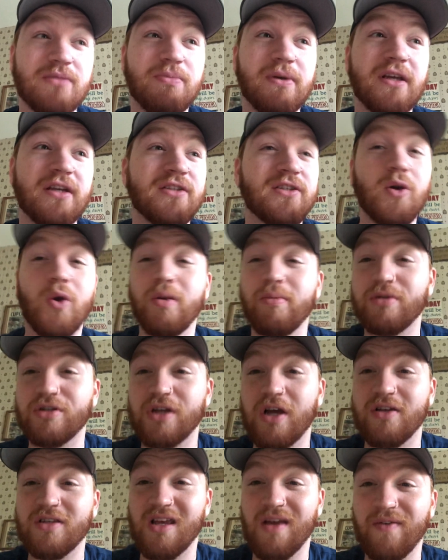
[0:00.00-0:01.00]
Because Sony
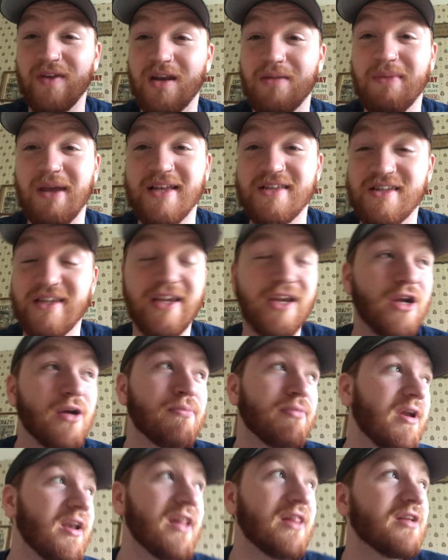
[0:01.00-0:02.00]
Michel's having an amazing year.
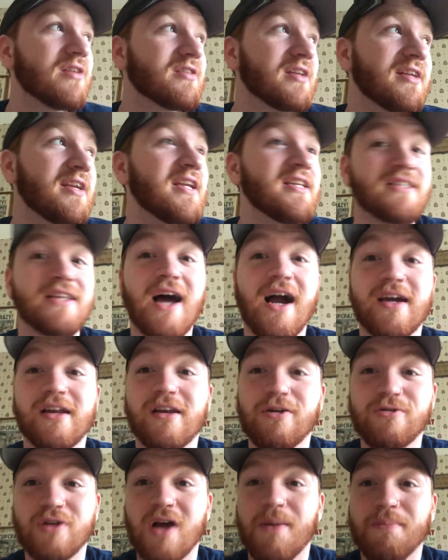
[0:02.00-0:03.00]
Brady looks like he's not
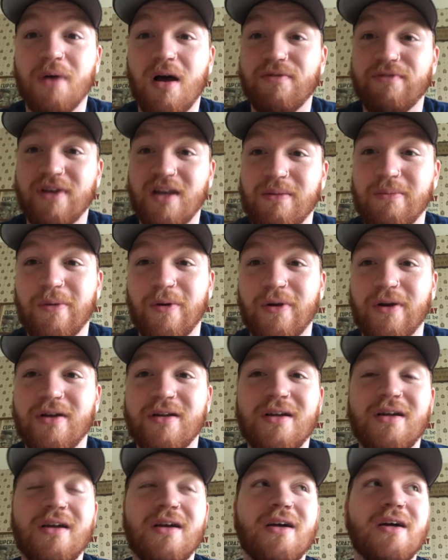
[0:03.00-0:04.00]
going to drop off anymore.
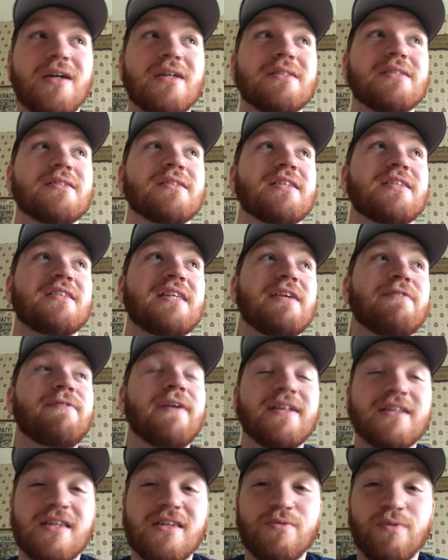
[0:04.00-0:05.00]
This
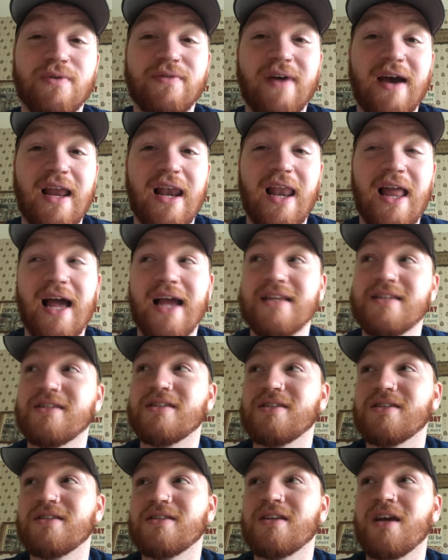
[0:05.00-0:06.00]
defense is
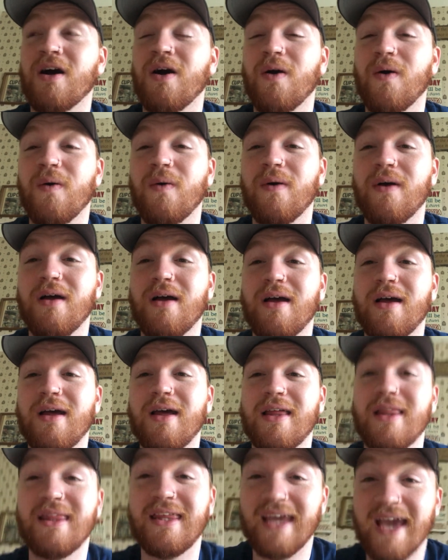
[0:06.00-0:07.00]
revitalized. So
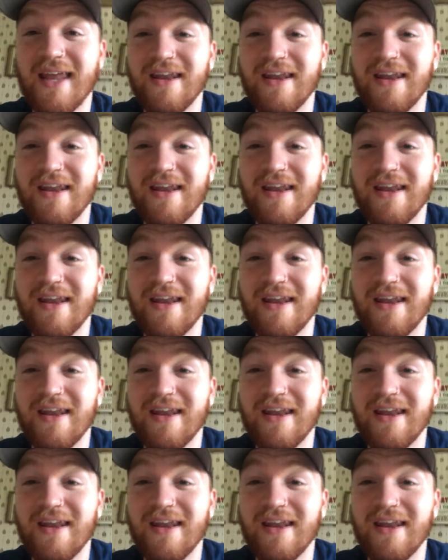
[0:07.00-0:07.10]
the